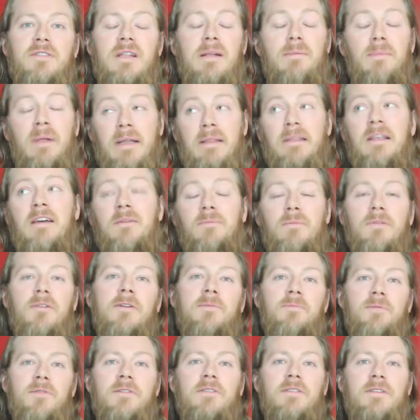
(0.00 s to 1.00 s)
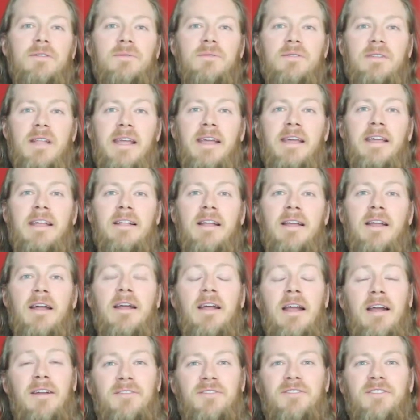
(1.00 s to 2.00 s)
and I'm like, nope, Lloyd Bridges was
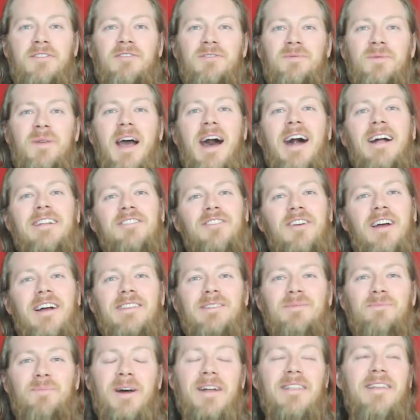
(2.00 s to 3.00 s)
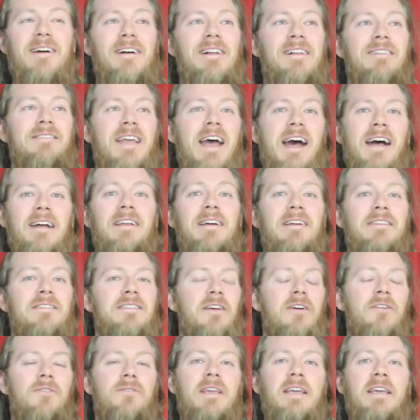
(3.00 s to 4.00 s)
Hot Shots. But yeah,
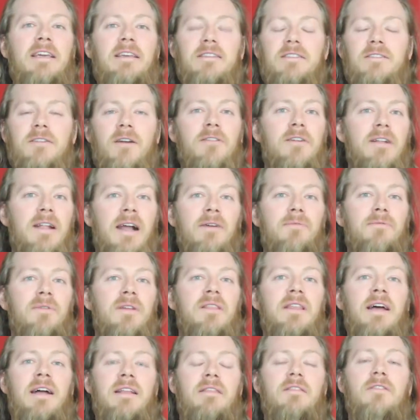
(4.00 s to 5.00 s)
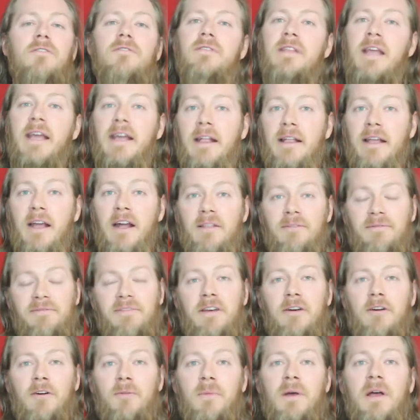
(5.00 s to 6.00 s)
so he started out with that third Naked Gun
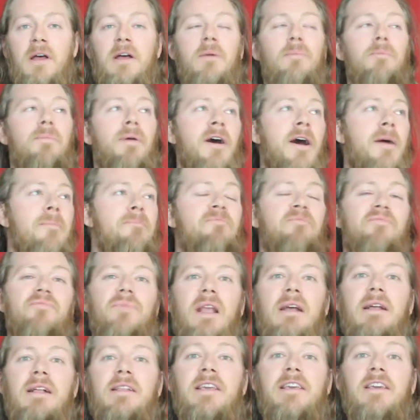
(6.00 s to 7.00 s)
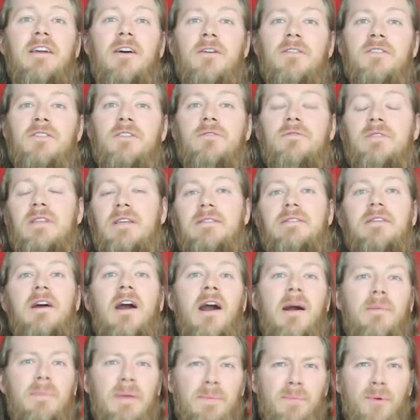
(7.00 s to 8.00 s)
film, but then he also did
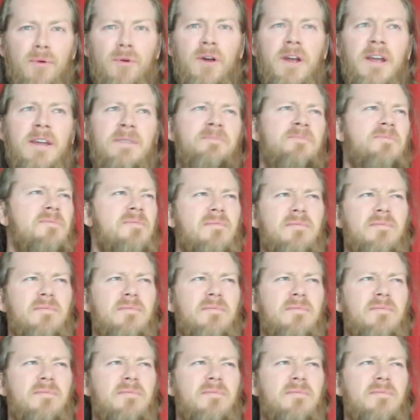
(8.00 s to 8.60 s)
Tommy Boy.